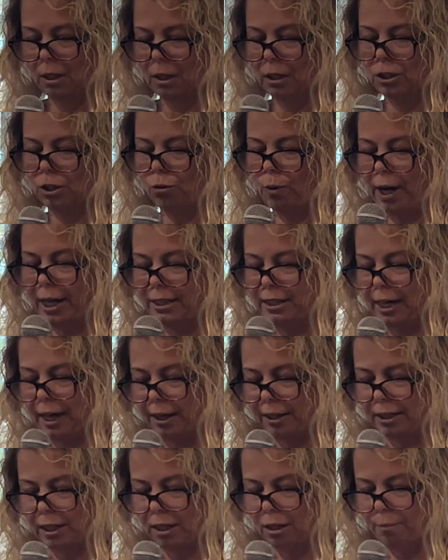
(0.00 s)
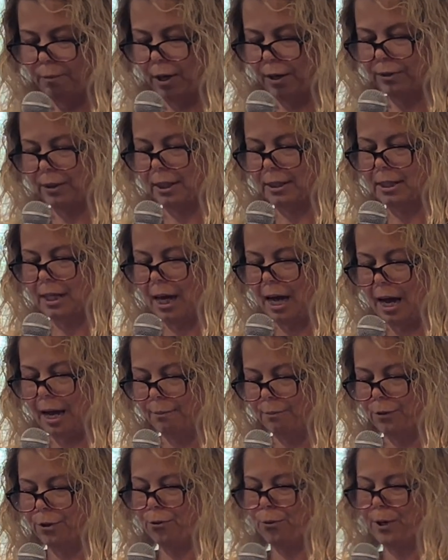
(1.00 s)
Do I tell you about the
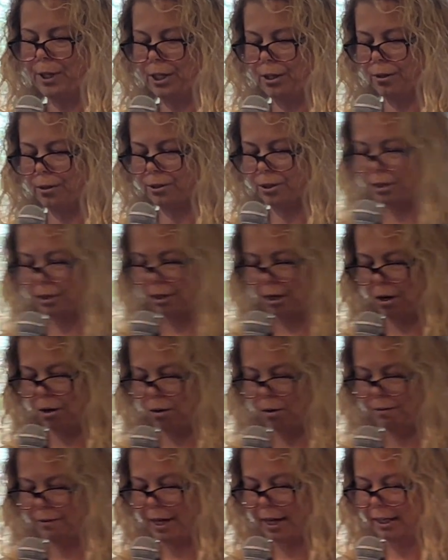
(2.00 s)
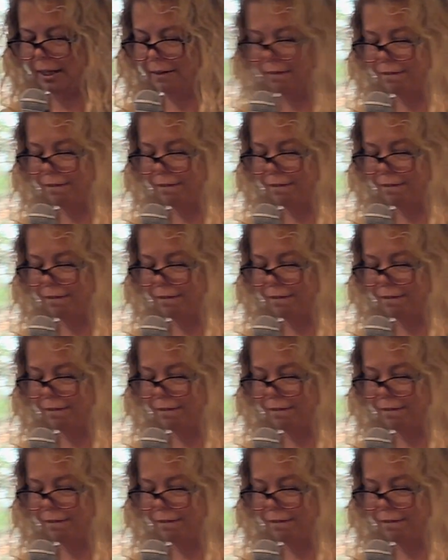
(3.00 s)
time 3 years ago that he